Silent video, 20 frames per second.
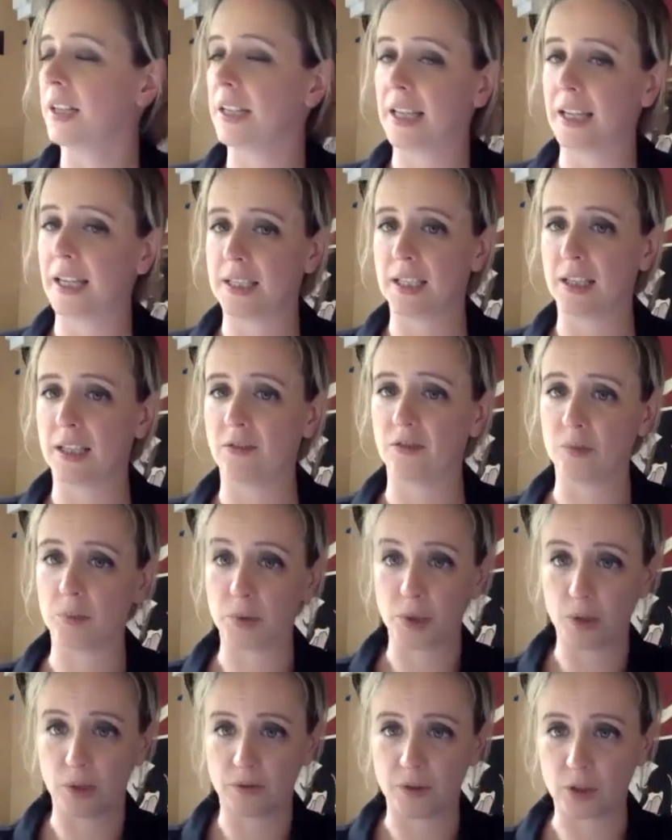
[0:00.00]
getting
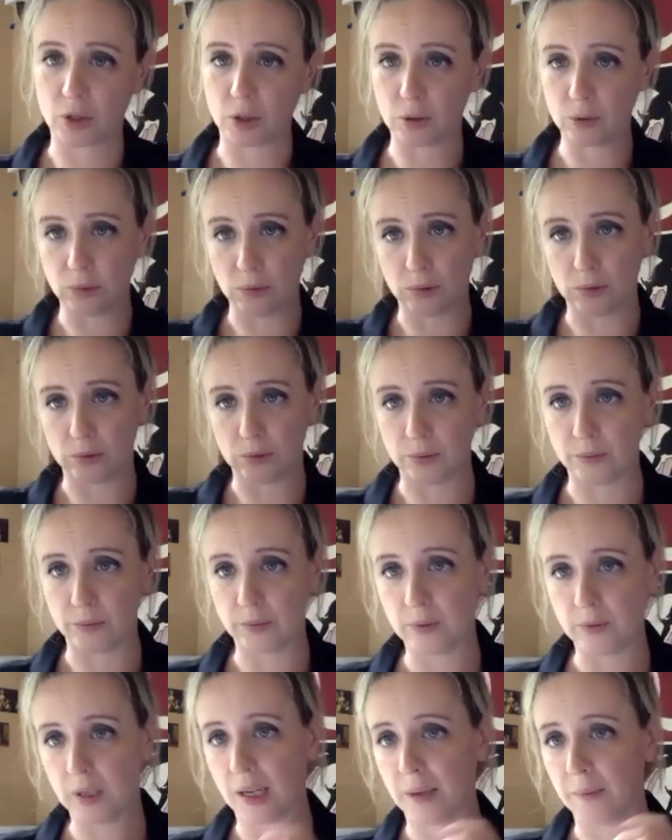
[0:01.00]
everybody off to school
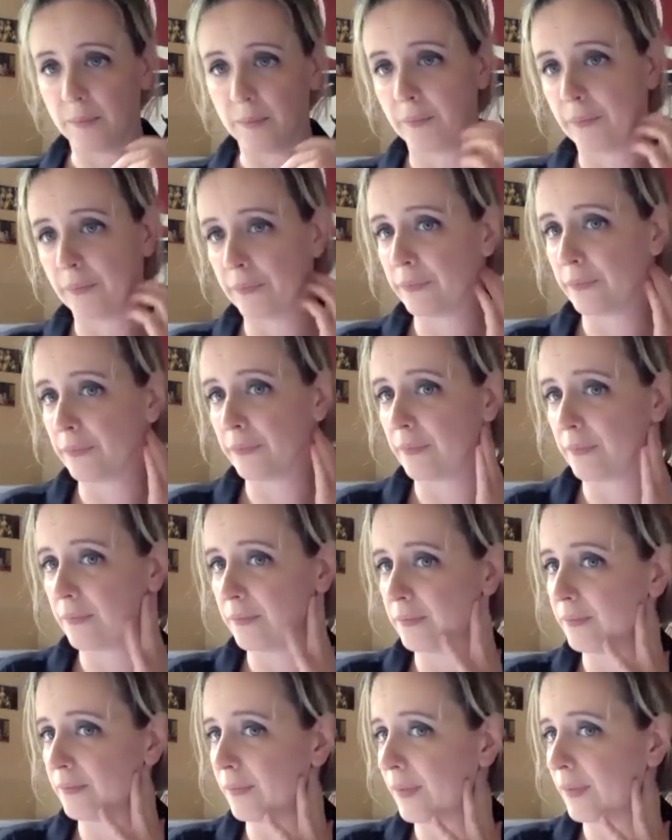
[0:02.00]
or um,
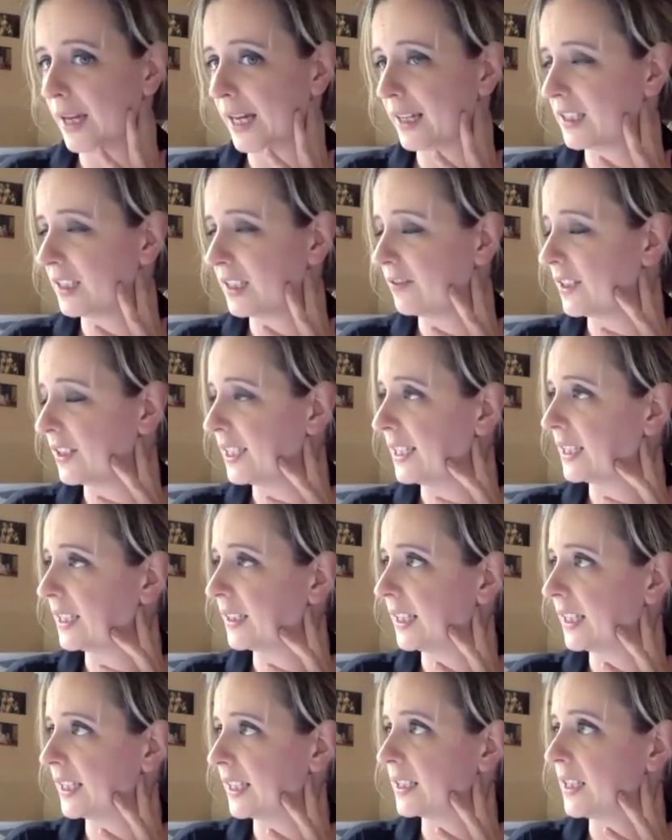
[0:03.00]
activities and
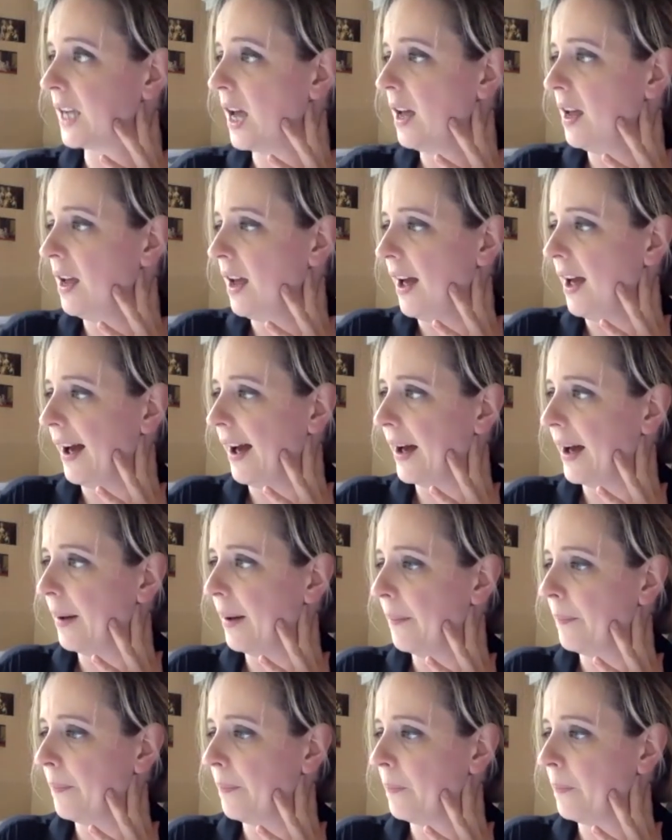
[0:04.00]
things. Mm-hmm.
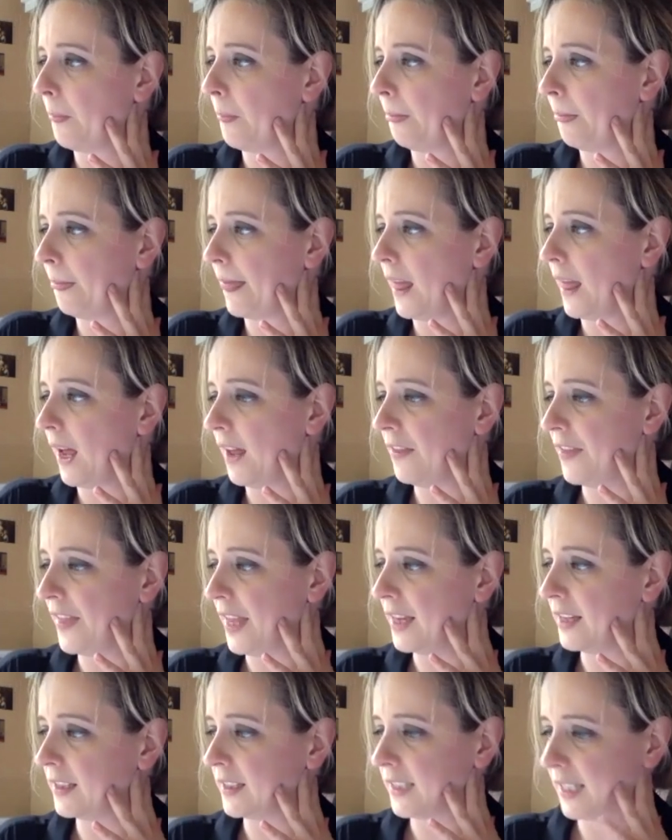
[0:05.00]
Um, and
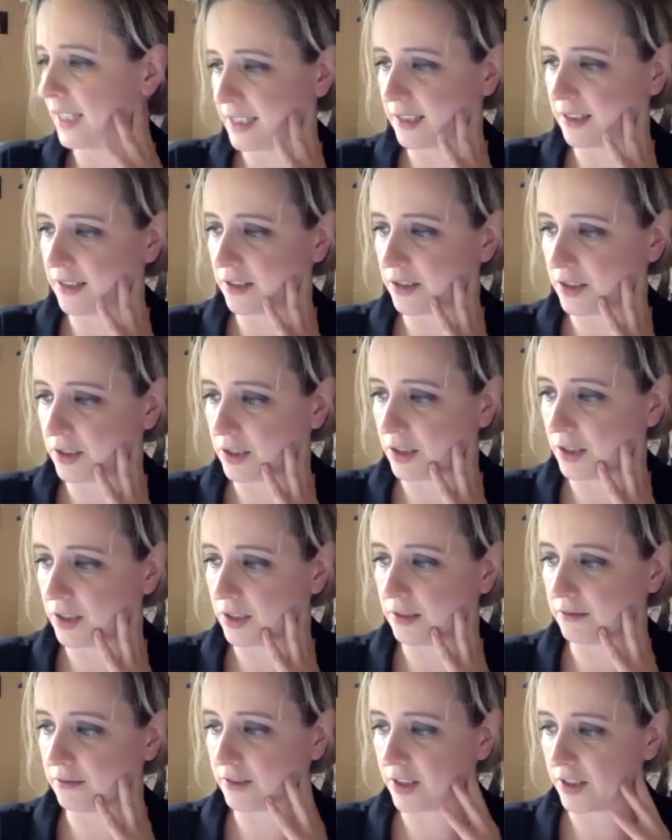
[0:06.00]
then getting to the
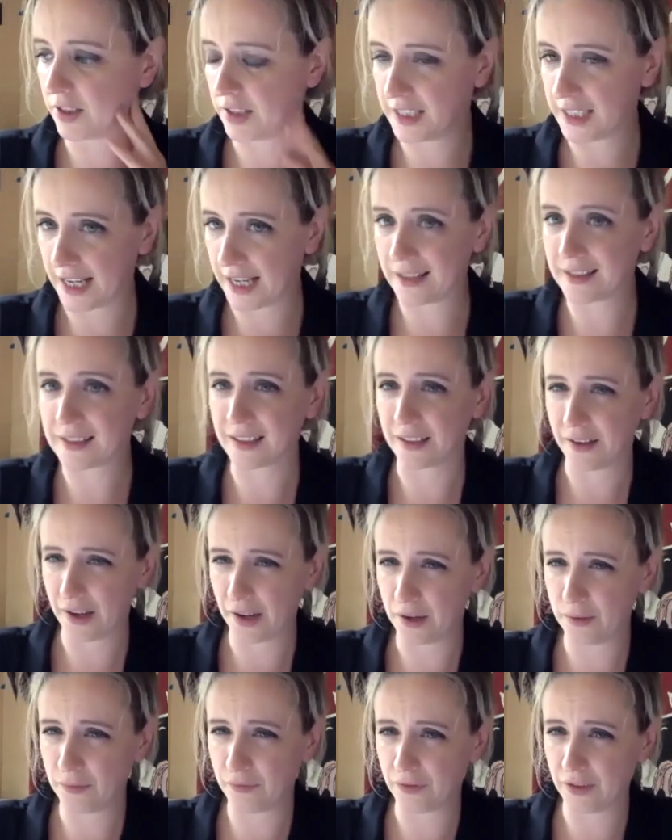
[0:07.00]
to the desk and
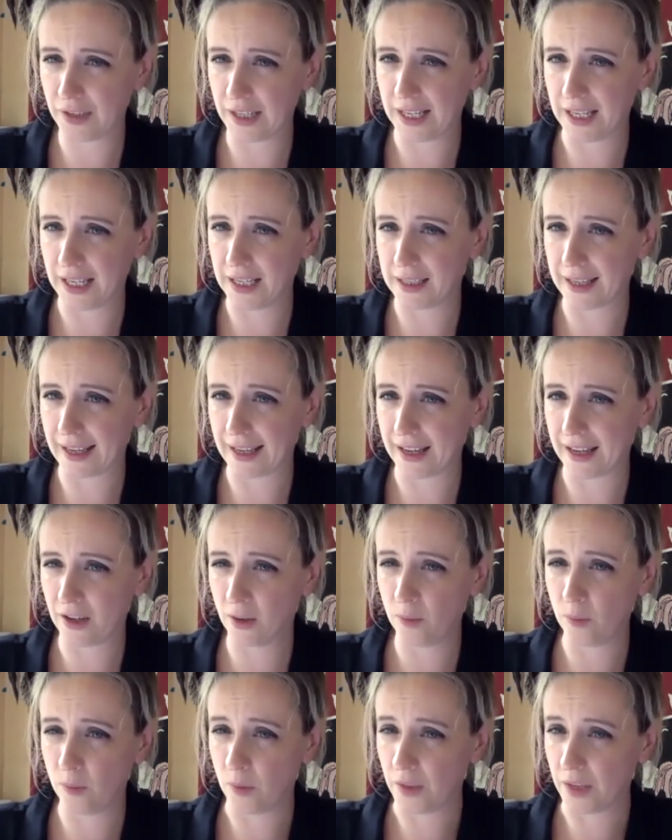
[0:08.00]
hopefully getting
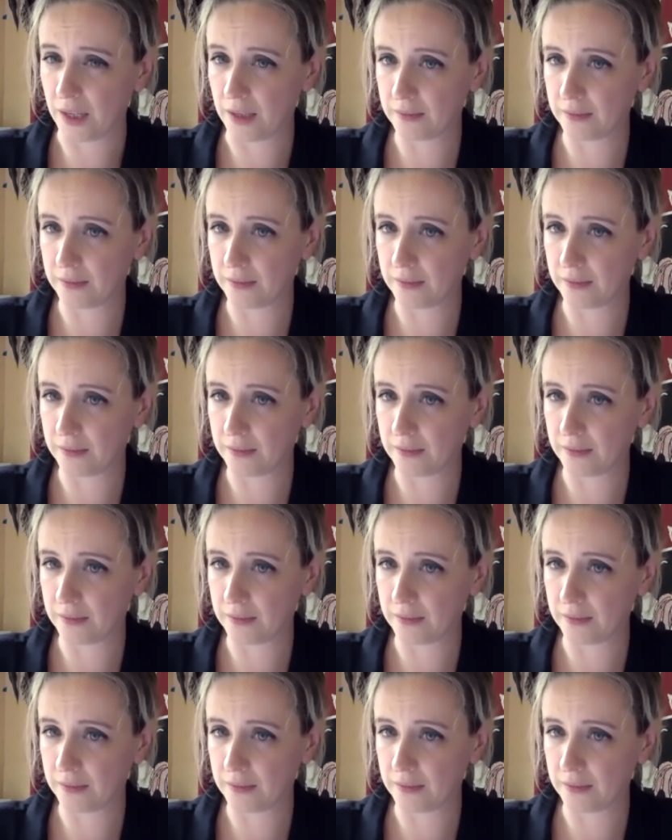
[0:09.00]
on with it.